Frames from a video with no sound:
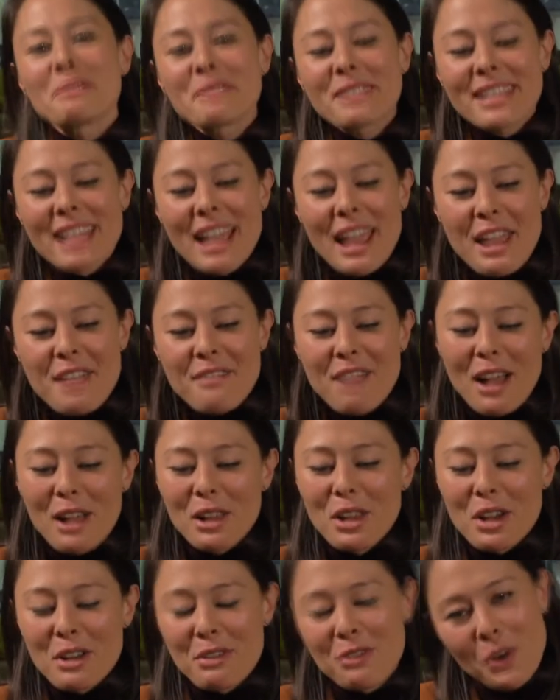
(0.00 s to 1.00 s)
We receive
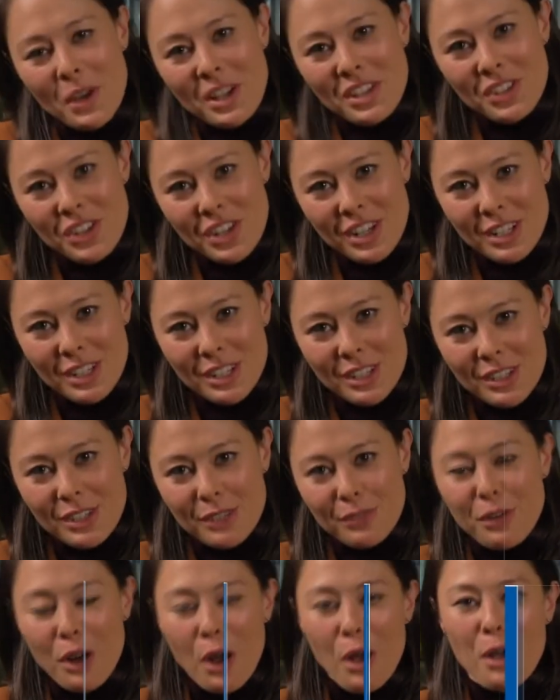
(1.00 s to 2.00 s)
a lot of questions
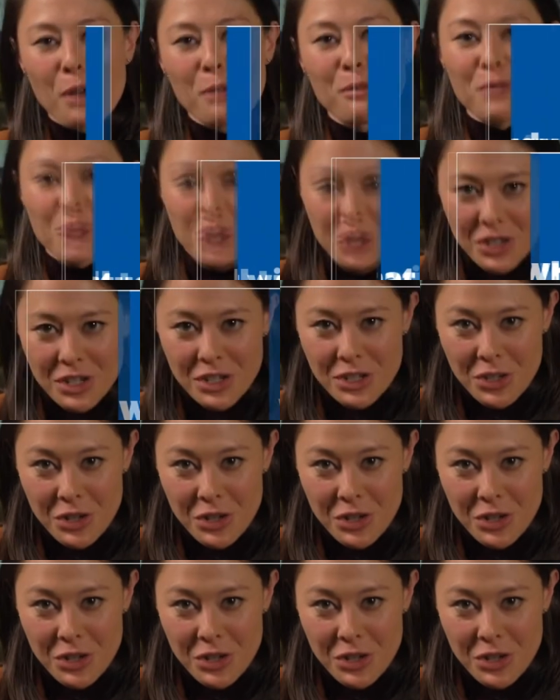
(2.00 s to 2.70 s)
from future